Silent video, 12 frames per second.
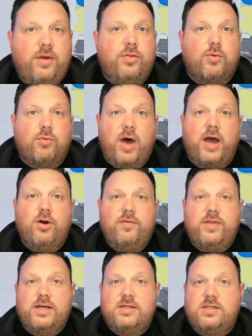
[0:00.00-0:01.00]
The writer of
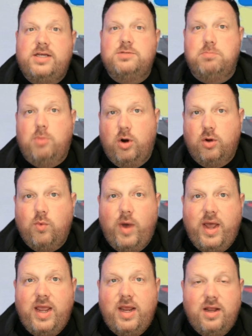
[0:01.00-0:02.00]
this is Mark
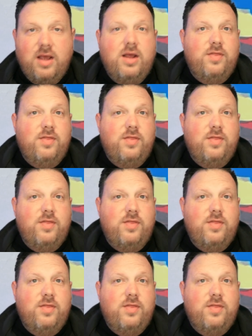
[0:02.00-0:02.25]
Waid,